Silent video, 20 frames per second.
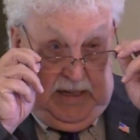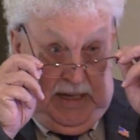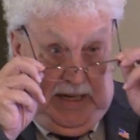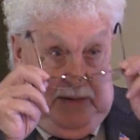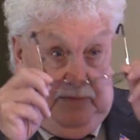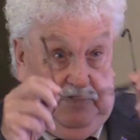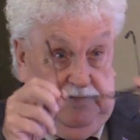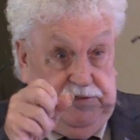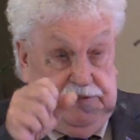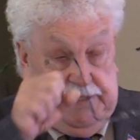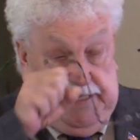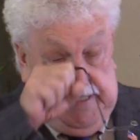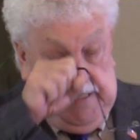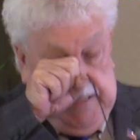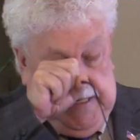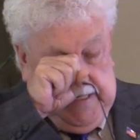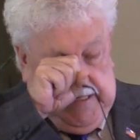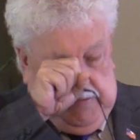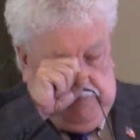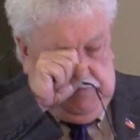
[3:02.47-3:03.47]
I'm going to say
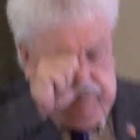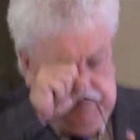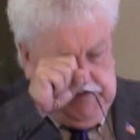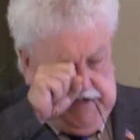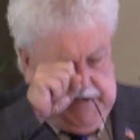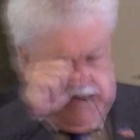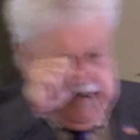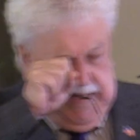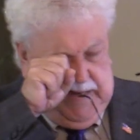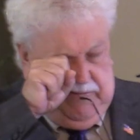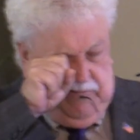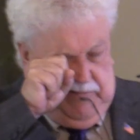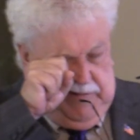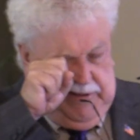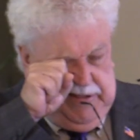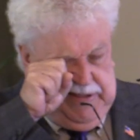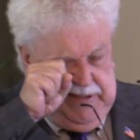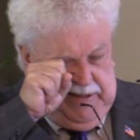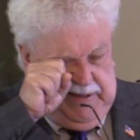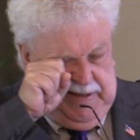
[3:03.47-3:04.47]
that. I'm going to say that
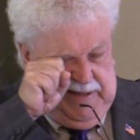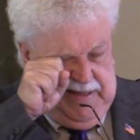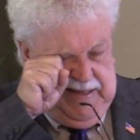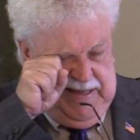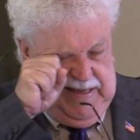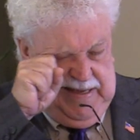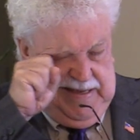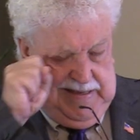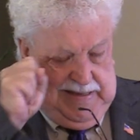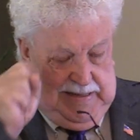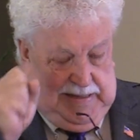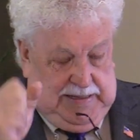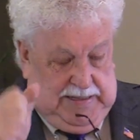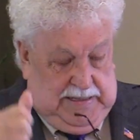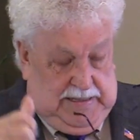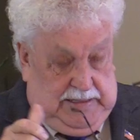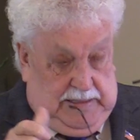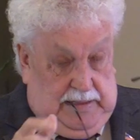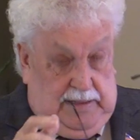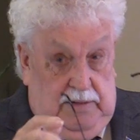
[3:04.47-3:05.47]
with, uh,
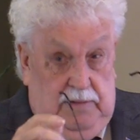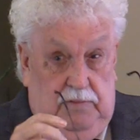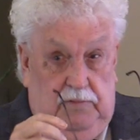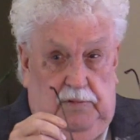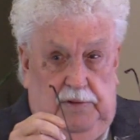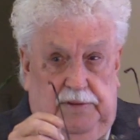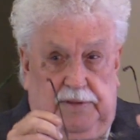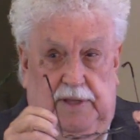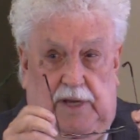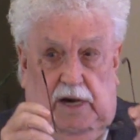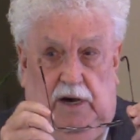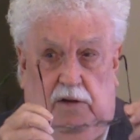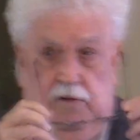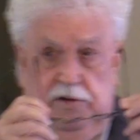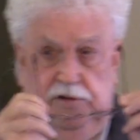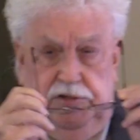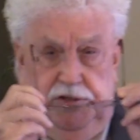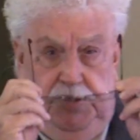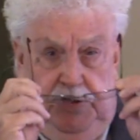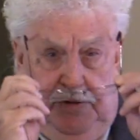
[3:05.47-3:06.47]
with all
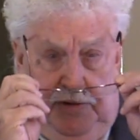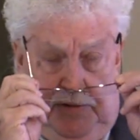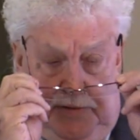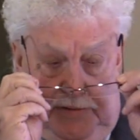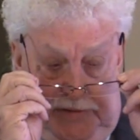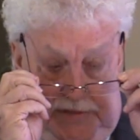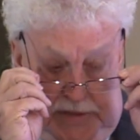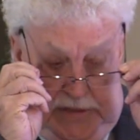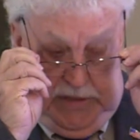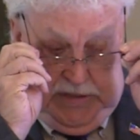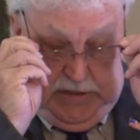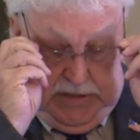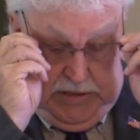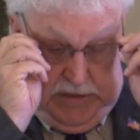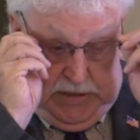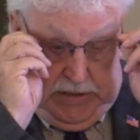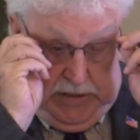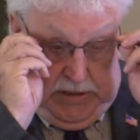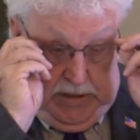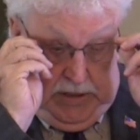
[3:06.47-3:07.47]
assurance.
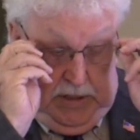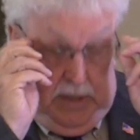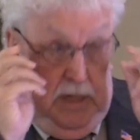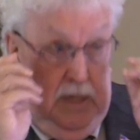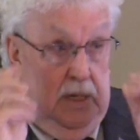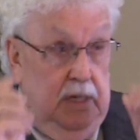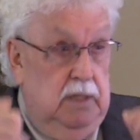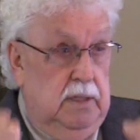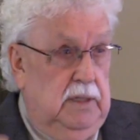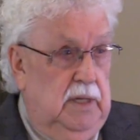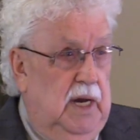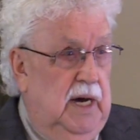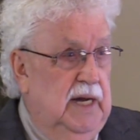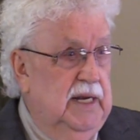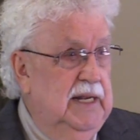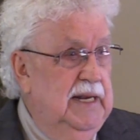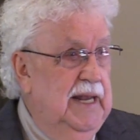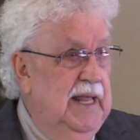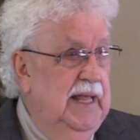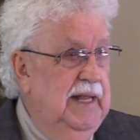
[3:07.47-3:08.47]

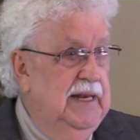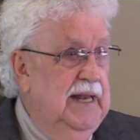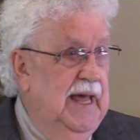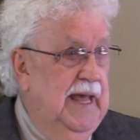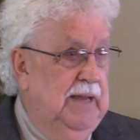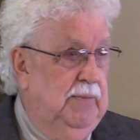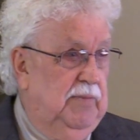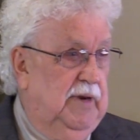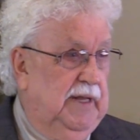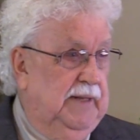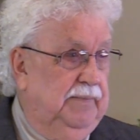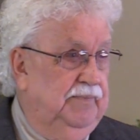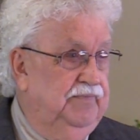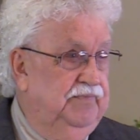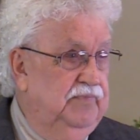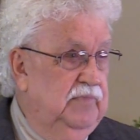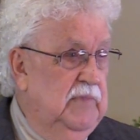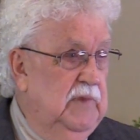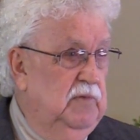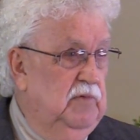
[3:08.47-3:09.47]
Not in enabling.
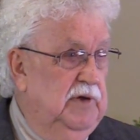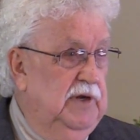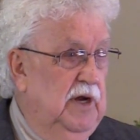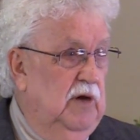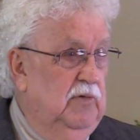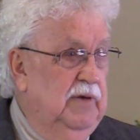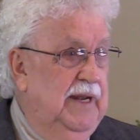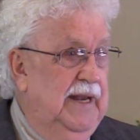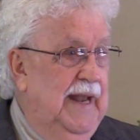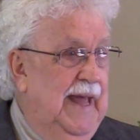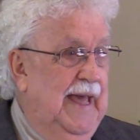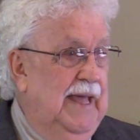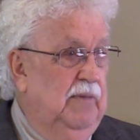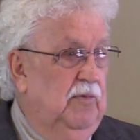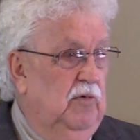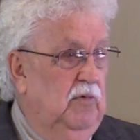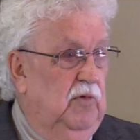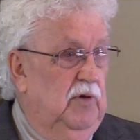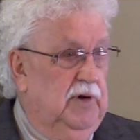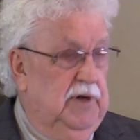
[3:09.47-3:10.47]
We don't
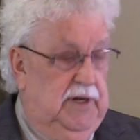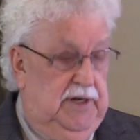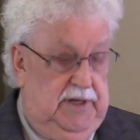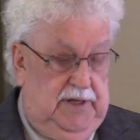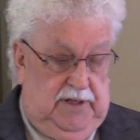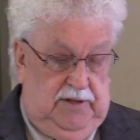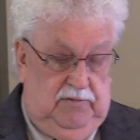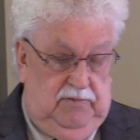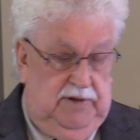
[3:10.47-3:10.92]
enable one another.